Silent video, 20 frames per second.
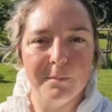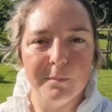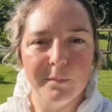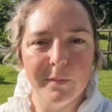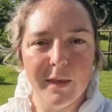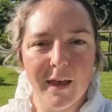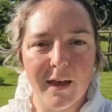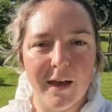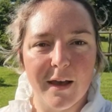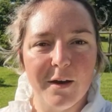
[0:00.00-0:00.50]

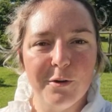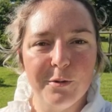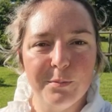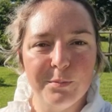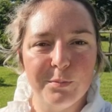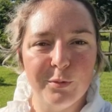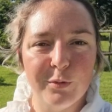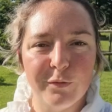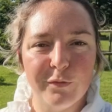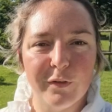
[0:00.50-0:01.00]
Yeah, I hope
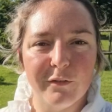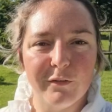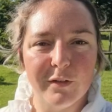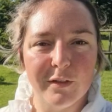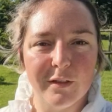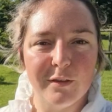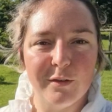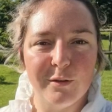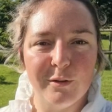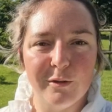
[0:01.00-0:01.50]
we've
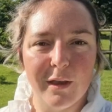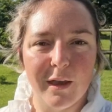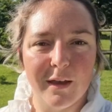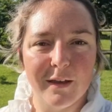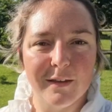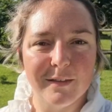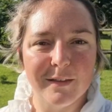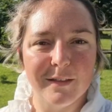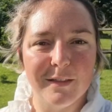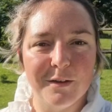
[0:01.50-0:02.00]
given you
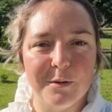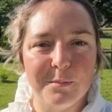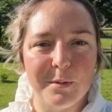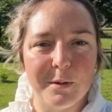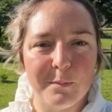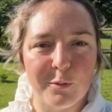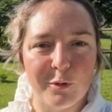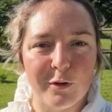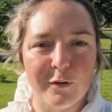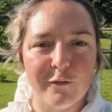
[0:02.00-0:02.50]
guys a little
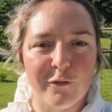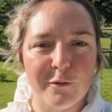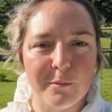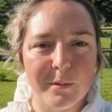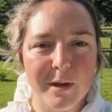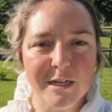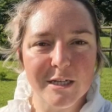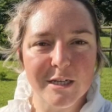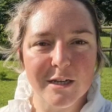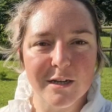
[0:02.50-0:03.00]
bit more
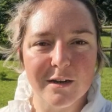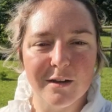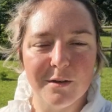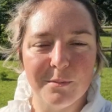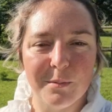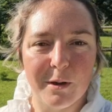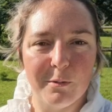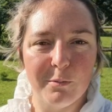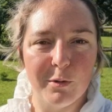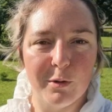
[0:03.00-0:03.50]
information
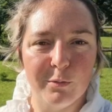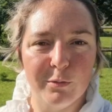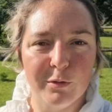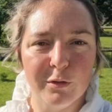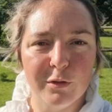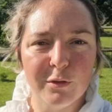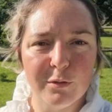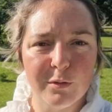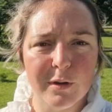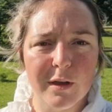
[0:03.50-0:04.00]
about what we're
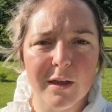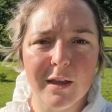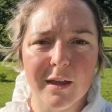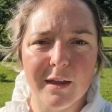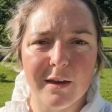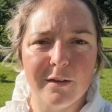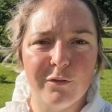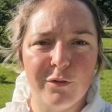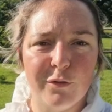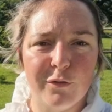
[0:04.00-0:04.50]
doing,
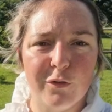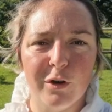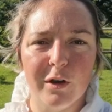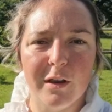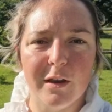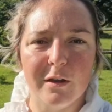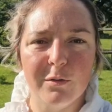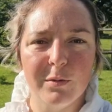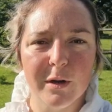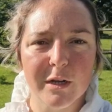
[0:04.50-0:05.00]
and if you've got
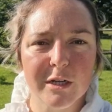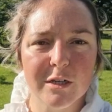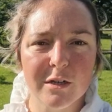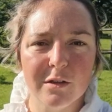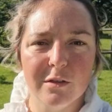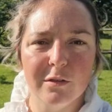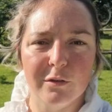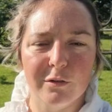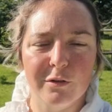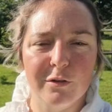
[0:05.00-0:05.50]
any
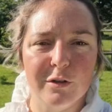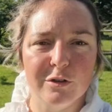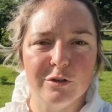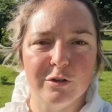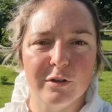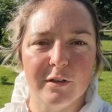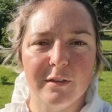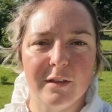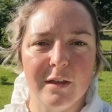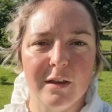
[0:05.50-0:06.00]
questions or you're
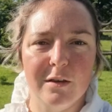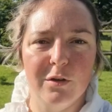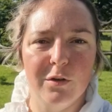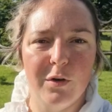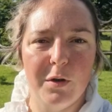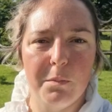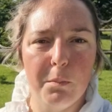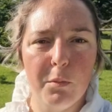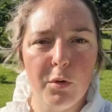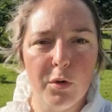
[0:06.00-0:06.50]
interested in
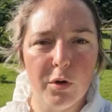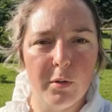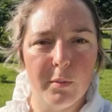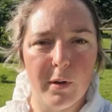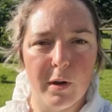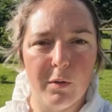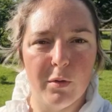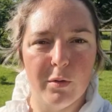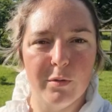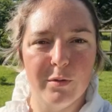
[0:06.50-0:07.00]
knowing more
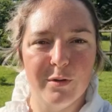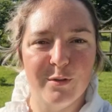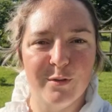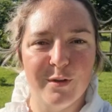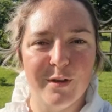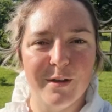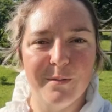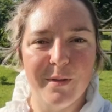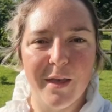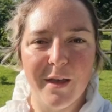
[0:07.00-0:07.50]
about what we're
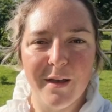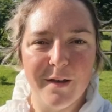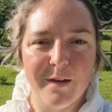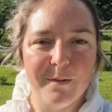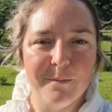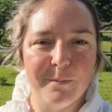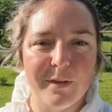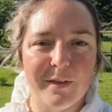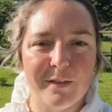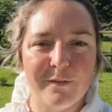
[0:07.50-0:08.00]
doing,
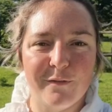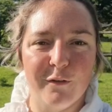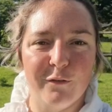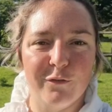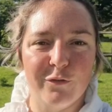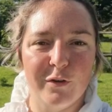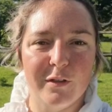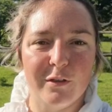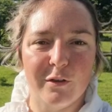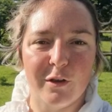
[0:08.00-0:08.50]
please feel
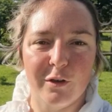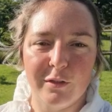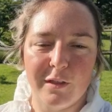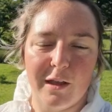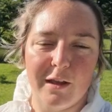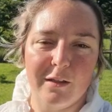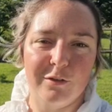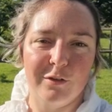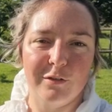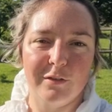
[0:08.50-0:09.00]
free to
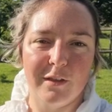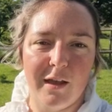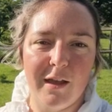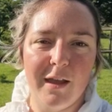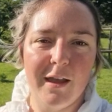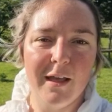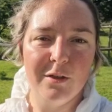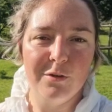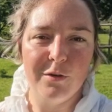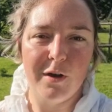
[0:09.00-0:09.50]
contact us at
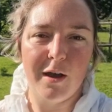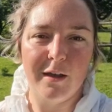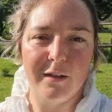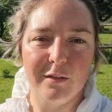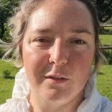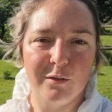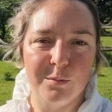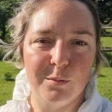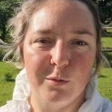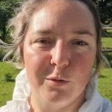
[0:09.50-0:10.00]

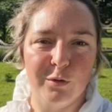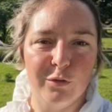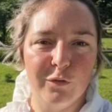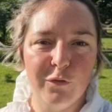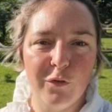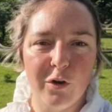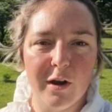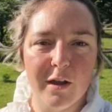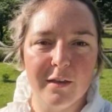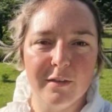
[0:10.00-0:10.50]

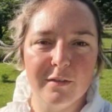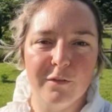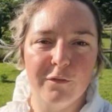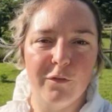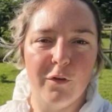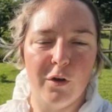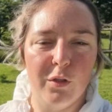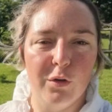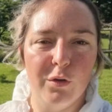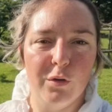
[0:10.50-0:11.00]
hello@tomorrowsforest.
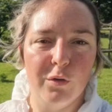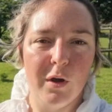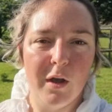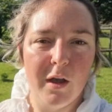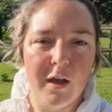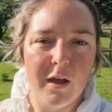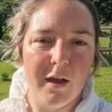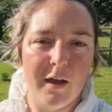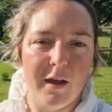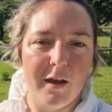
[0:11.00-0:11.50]
Follow
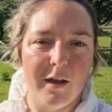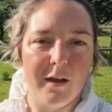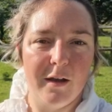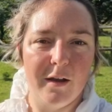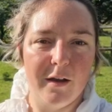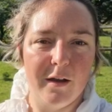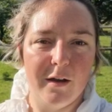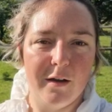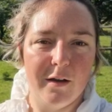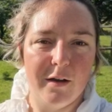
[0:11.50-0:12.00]

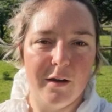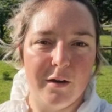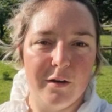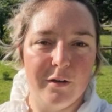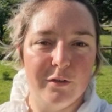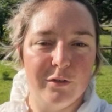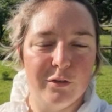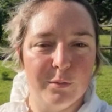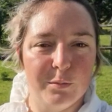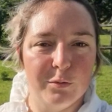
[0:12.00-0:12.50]
our
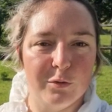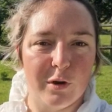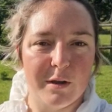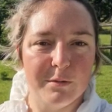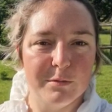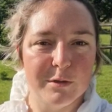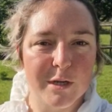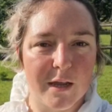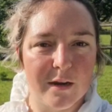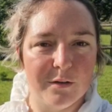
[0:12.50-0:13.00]

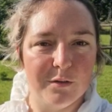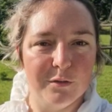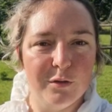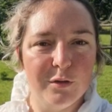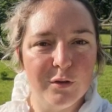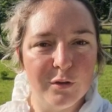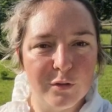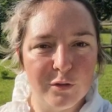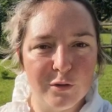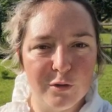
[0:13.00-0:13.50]
subscribe channel
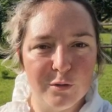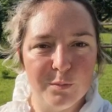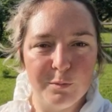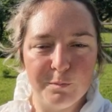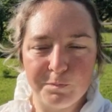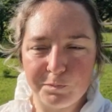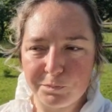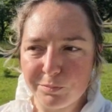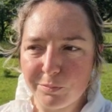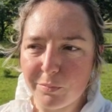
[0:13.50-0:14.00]
YouTube,
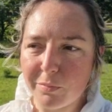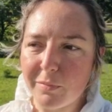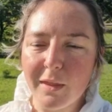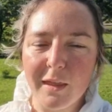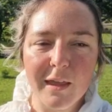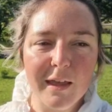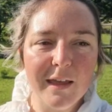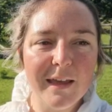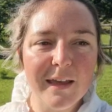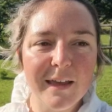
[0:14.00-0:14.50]

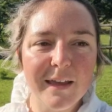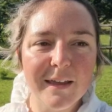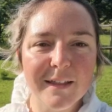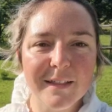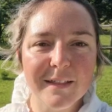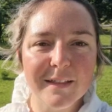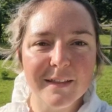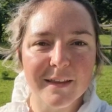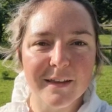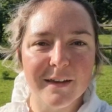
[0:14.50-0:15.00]

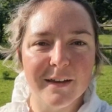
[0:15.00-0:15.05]
and